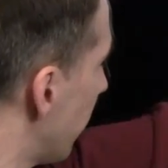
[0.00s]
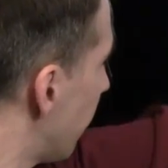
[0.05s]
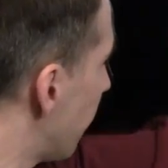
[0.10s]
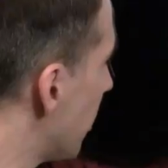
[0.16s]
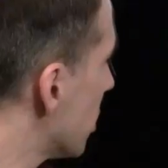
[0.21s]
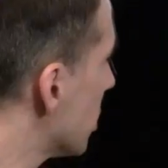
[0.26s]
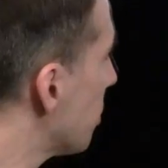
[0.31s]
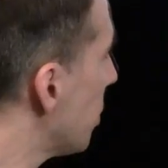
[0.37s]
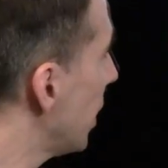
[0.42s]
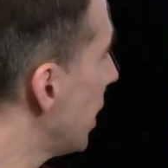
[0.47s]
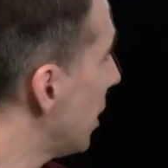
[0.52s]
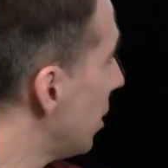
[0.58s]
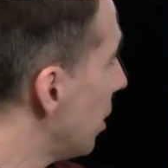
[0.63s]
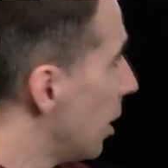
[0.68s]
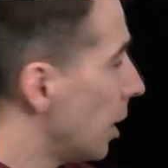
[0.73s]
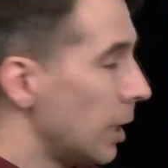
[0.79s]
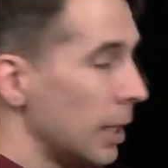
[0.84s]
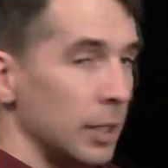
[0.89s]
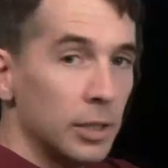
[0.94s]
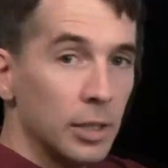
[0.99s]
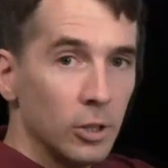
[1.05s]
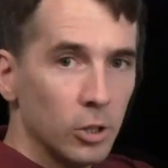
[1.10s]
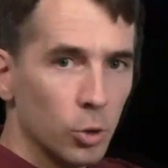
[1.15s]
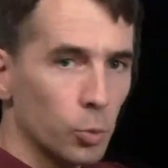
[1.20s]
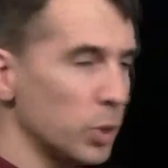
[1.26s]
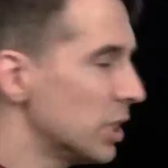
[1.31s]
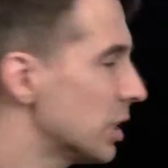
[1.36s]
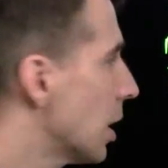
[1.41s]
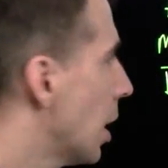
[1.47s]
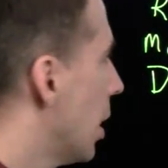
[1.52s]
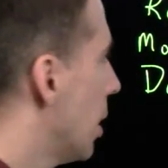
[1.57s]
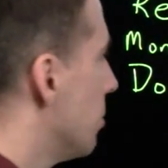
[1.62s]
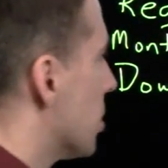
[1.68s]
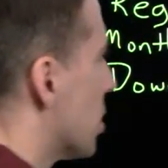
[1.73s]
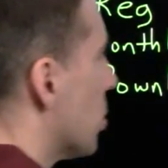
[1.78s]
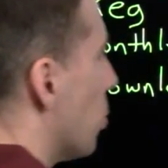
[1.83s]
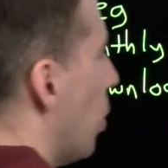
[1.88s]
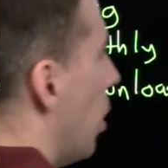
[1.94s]
the first plan. And three
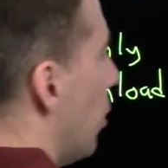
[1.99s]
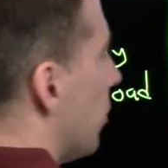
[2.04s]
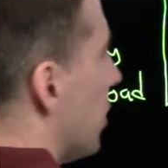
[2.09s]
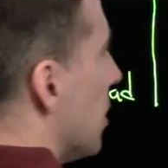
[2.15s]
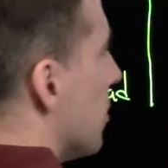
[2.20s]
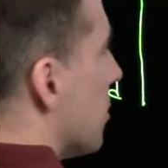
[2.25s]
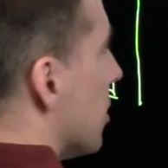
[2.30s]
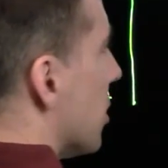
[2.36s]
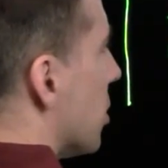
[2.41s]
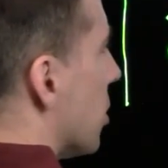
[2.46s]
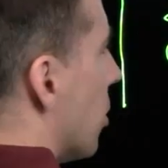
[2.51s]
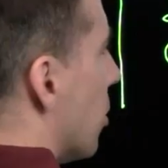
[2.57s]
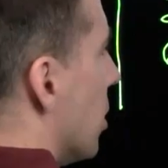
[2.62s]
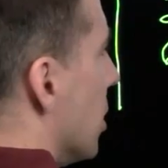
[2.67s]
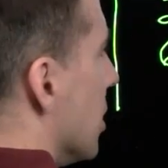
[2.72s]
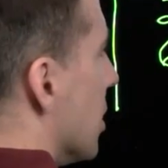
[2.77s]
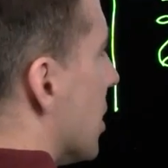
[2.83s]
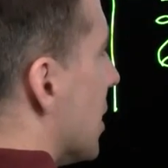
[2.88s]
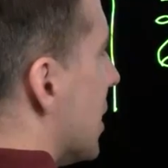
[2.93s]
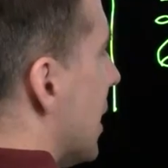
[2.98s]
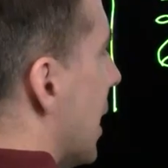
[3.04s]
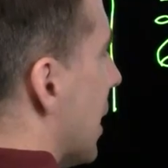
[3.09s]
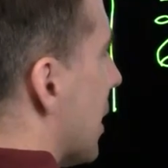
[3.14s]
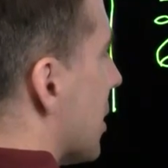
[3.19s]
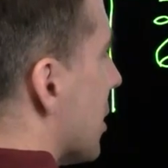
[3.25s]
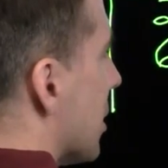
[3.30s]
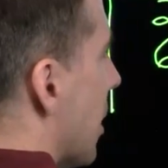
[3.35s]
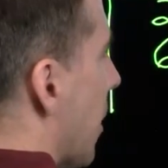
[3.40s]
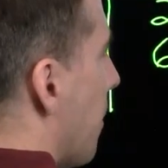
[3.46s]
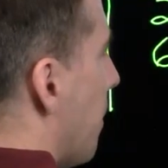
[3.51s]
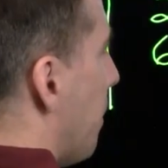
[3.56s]
times twelve gives us thirty-six